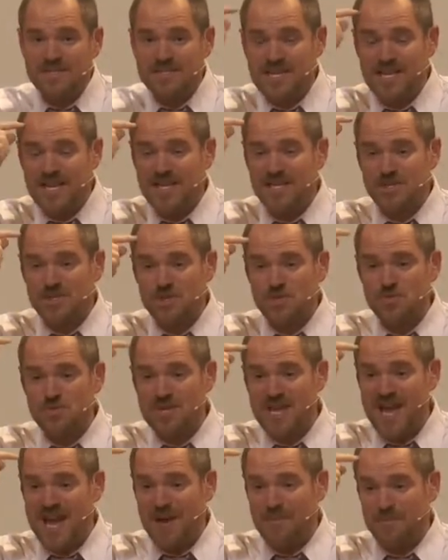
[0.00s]
takes you
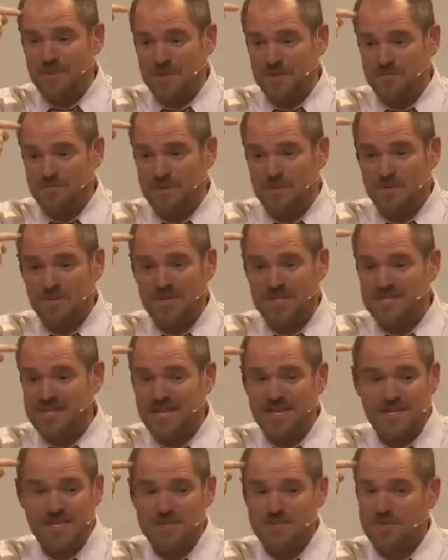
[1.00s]
captive. Remember, these
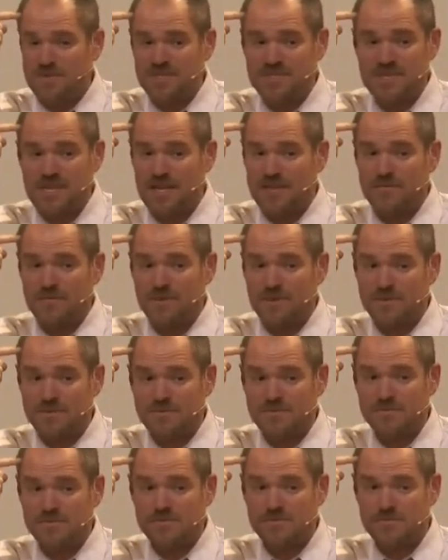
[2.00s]
ideas bring slavery,
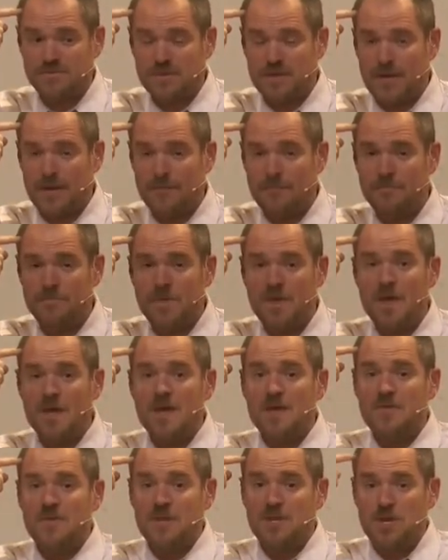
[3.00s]
okay?
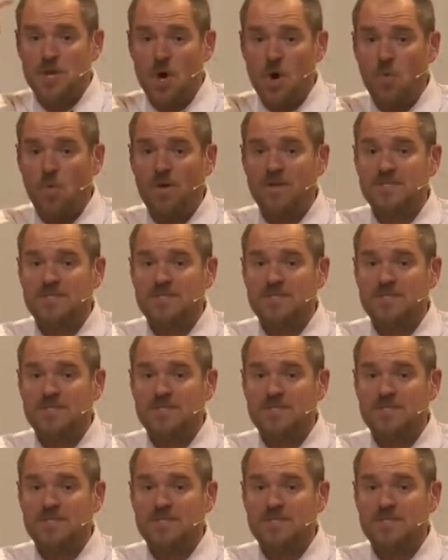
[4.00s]
That no one